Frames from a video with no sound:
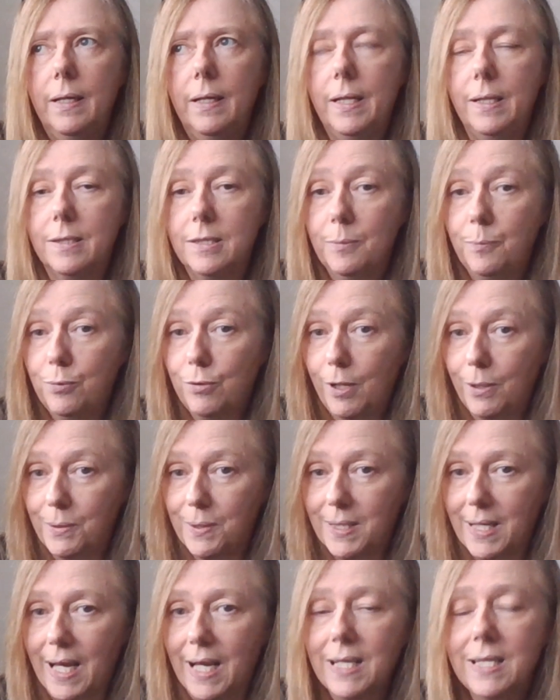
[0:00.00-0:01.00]
It's a
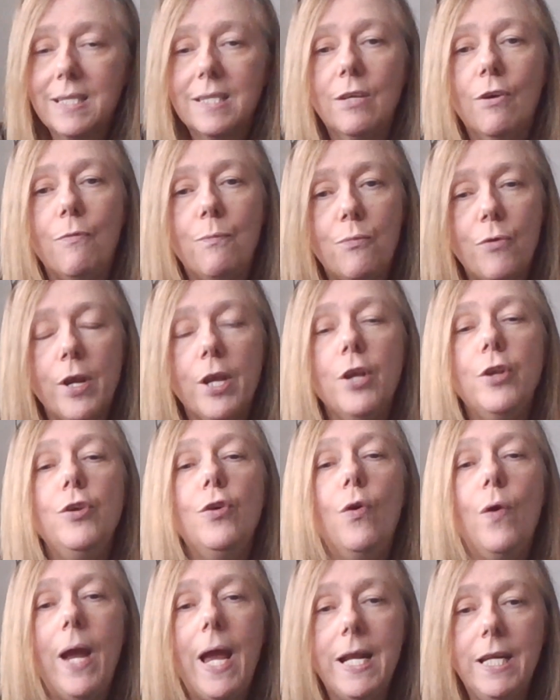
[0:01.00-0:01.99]
process of bringing
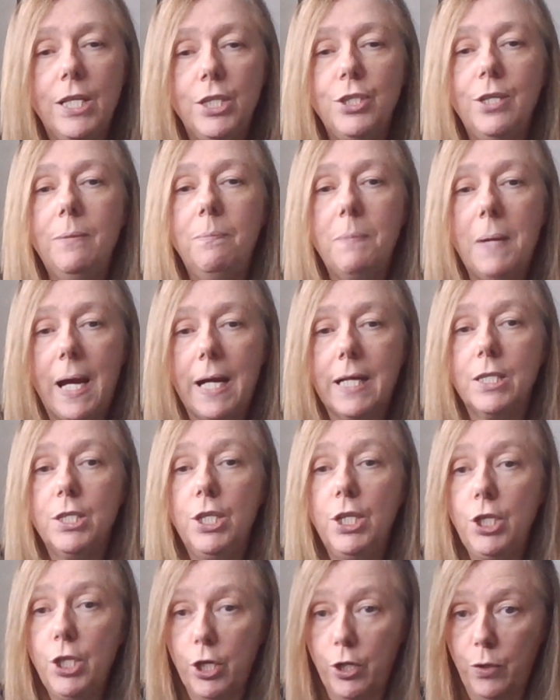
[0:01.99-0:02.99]
your energy back
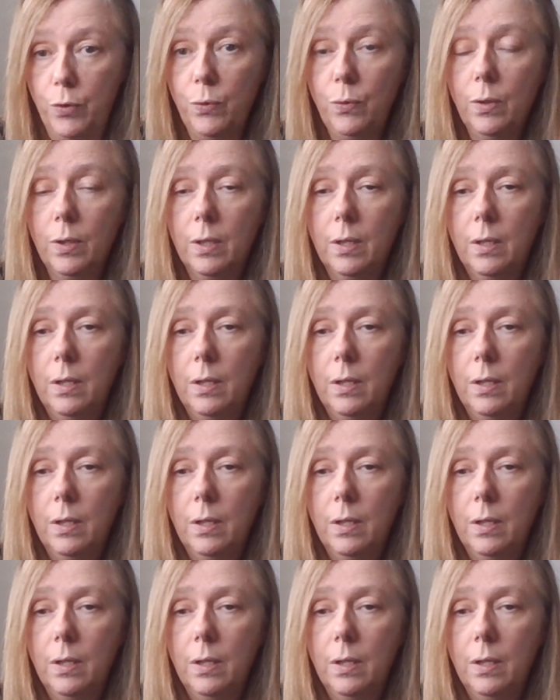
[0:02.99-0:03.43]
to you